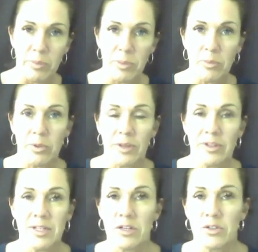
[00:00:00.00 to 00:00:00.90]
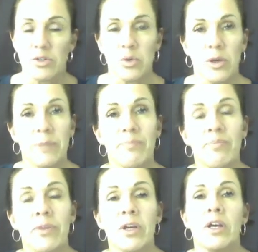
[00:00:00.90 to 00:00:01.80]
people at the tanning store.
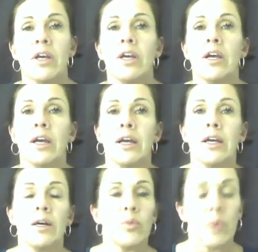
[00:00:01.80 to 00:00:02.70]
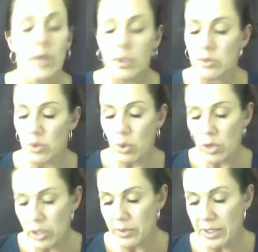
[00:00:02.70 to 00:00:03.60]
And while I was
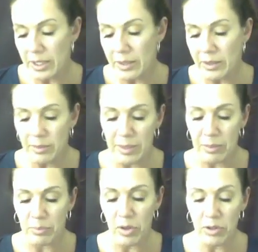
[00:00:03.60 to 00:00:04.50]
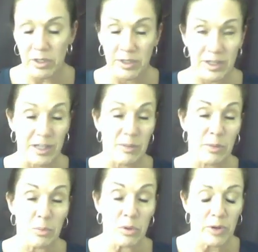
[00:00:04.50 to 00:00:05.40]
ordering my bulk, I get them in
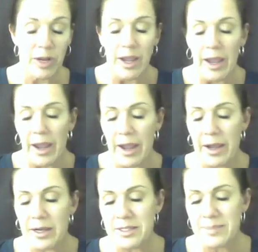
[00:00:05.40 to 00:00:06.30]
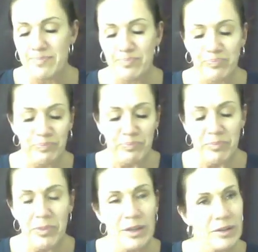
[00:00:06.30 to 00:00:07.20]
bulk, and
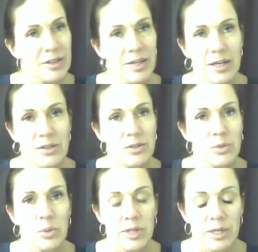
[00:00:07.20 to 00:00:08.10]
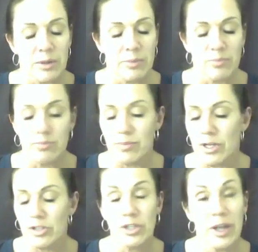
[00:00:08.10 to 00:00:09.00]
the tanning store, they
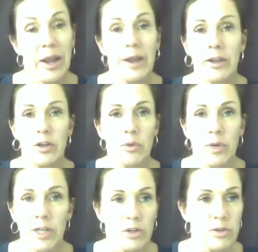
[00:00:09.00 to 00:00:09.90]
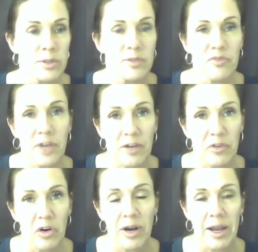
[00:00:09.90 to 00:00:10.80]
mentioned, hey, you know what, can you do us a
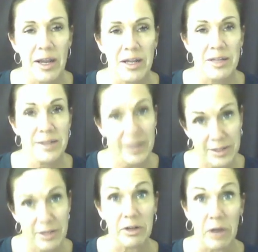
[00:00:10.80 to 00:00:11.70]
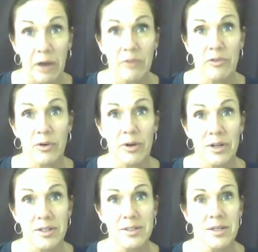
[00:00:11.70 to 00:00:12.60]
favor and test out a gun for
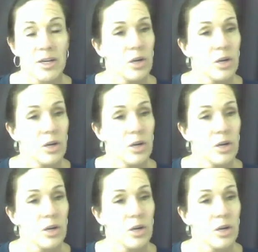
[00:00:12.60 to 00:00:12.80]
us?